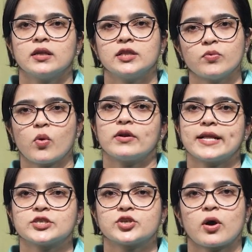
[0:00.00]
The
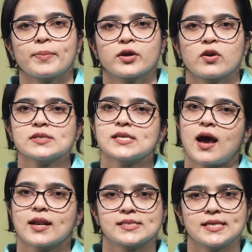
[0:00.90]
voltage drop across
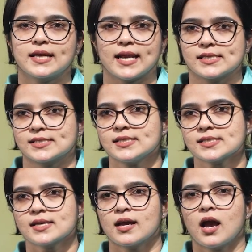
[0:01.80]
RS
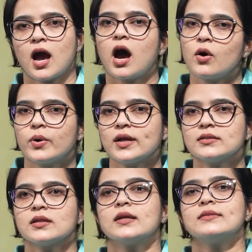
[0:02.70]
decreases. However,
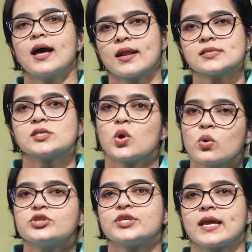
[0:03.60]
there is
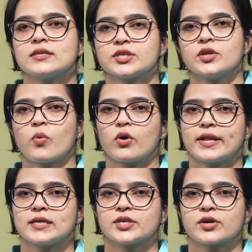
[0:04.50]
no change in the
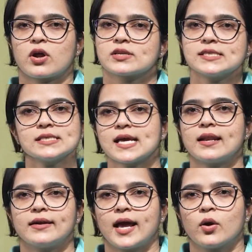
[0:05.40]
voltage across the
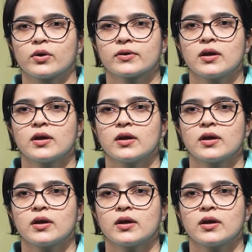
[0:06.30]
zener diode.